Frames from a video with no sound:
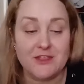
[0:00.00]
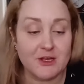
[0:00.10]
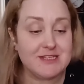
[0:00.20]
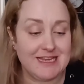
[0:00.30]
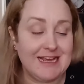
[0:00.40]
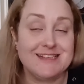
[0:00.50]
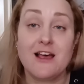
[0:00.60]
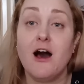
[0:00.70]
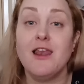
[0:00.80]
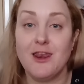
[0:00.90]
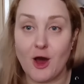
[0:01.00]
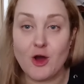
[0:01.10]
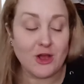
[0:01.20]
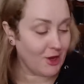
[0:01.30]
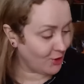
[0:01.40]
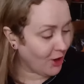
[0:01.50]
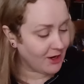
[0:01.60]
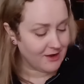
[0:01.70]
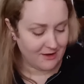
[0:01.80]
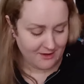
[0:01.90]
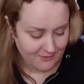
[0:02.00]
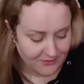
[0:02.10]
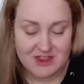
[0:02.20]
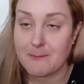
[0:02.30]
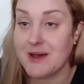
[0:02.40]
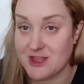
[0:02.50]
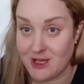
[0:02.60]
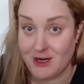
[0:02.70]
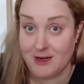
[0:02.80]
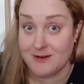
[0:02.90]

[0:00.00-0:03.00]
those days are long gone for the mother.